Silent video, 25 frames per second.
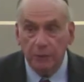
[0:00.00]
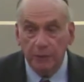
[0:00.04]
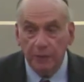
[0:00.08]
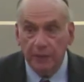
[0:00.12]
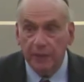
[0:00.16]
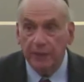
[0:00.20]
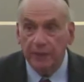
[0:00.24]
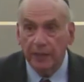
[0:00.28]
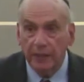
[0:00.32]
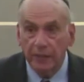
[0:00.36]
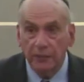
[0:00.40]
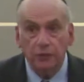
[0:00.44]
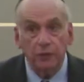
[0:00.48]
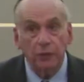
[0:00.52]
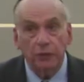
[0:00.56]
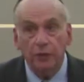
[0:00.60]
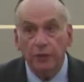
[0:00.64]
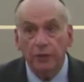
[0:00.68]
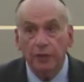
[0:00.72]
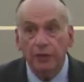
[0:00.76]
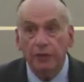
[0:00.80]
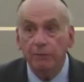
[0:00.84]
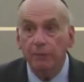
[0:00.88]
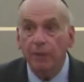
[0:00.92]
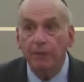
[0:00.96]
We are not
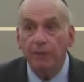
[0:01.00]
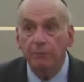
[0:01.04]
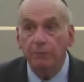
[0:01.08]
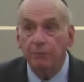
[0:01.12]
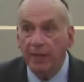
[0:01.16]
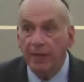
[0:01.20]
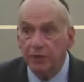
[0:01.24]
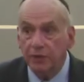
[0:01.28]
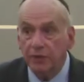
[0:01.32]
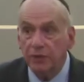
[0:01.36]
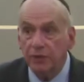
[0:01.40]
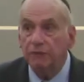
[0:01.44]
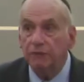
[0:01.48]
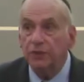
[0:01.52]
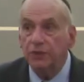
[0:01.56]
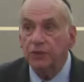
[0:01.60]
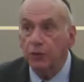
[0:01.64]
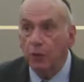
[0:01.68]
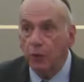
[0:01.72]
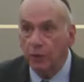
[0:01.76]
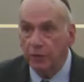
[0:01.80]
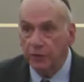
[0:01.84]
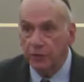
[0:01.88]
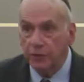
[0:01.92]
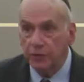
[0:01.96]
talking about massive
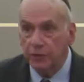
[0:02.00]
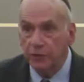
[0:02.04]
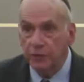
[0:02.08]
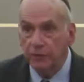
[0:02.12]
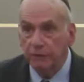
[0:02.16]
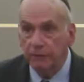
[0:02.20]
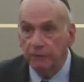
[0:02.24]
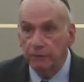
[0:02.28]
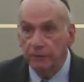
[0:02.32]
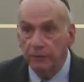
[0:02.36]
slaughters.